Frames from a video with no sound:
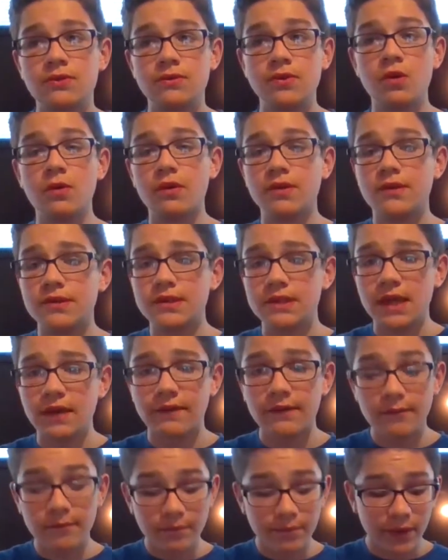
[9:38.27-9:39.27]

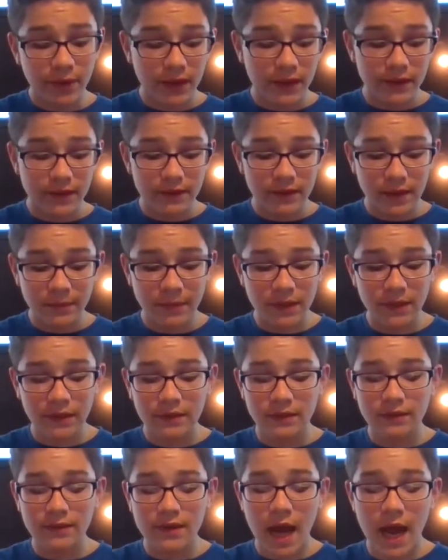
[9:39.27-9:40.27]
207, but I
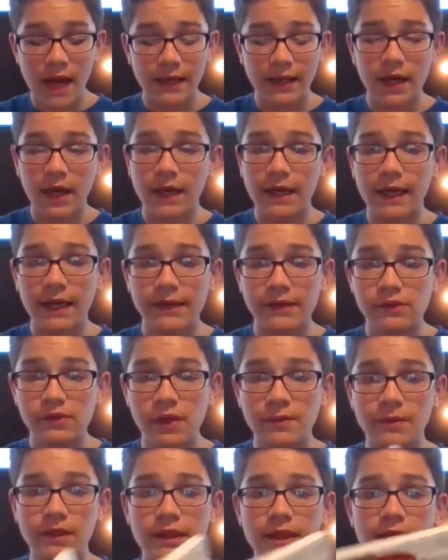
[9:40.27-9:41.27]
mean, I got a
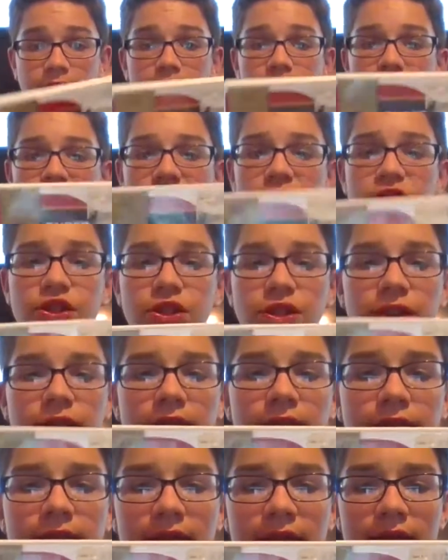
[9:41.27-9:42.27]
limited edition
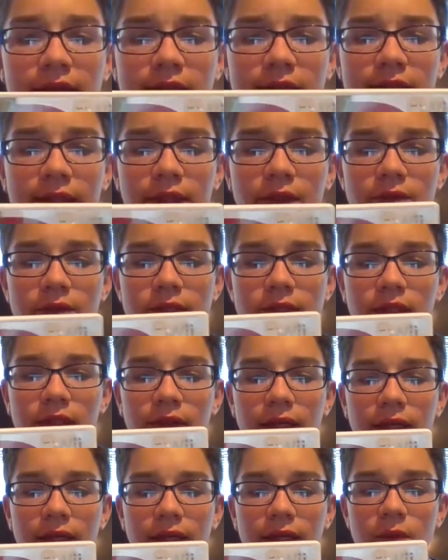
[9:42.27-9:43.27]
Nintendo
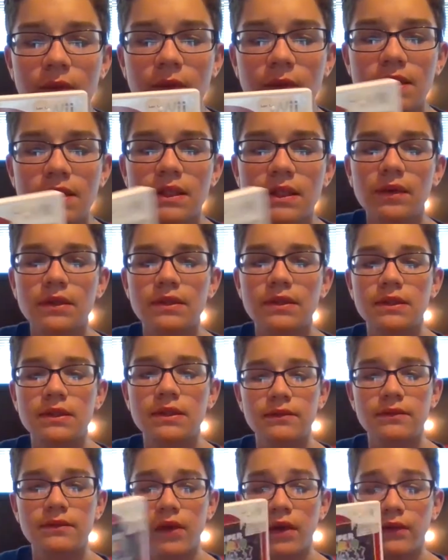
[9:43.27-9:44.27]
Selects one, so
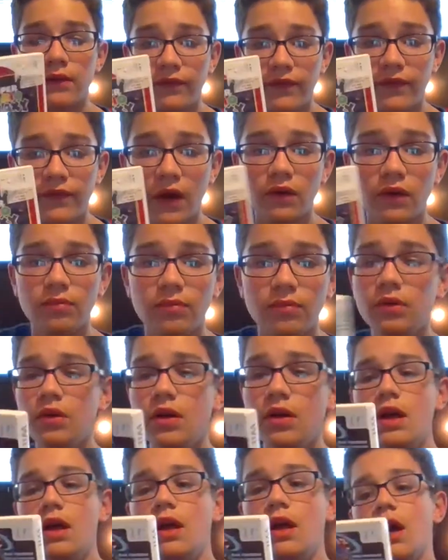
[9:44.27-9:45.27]
it's very
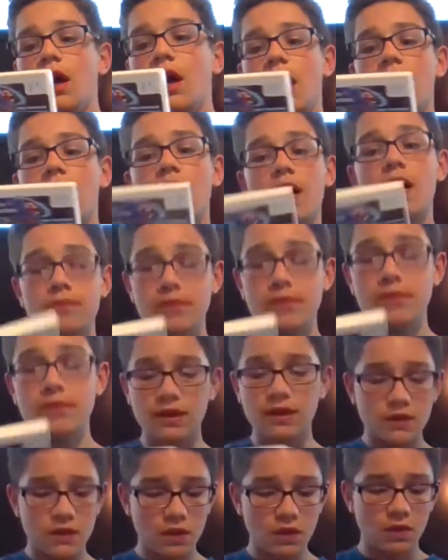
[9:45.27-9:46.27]
valuable. Yeah,
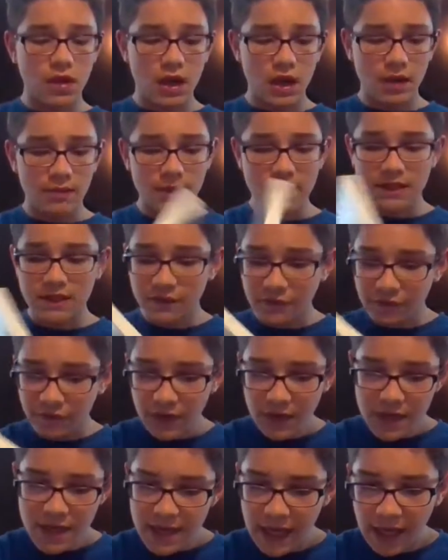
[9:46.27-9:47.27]
so it's a
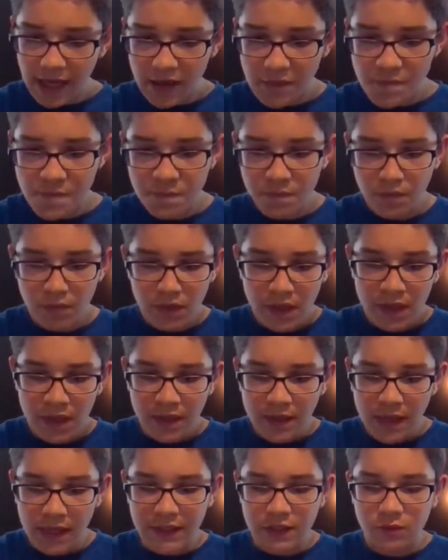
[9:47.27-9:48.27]
fun game.
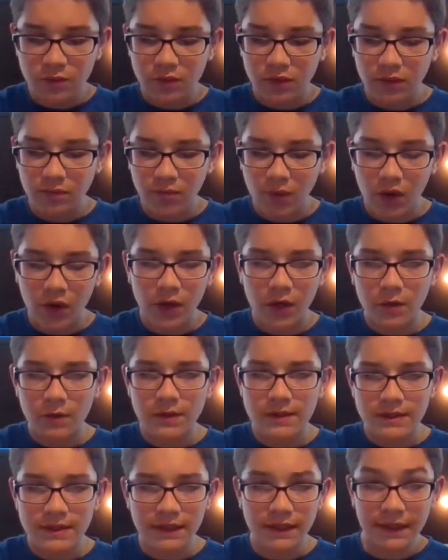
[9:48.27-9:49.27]
It's where Mario
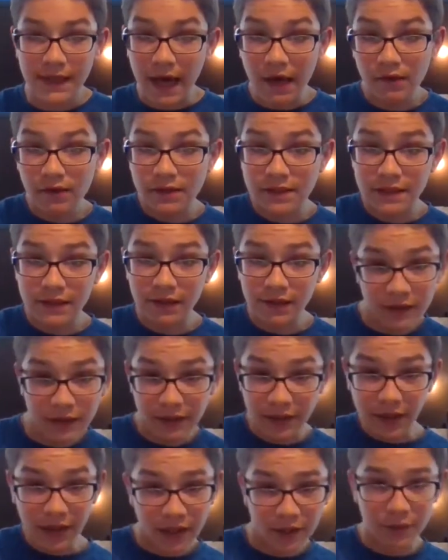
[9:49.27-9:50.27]
is in Galaxy.
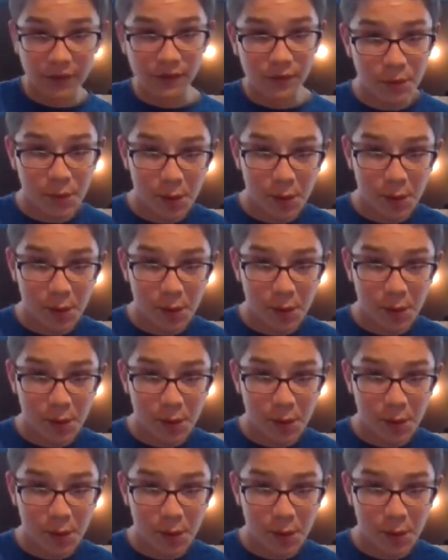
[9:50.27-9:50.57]
Yeah,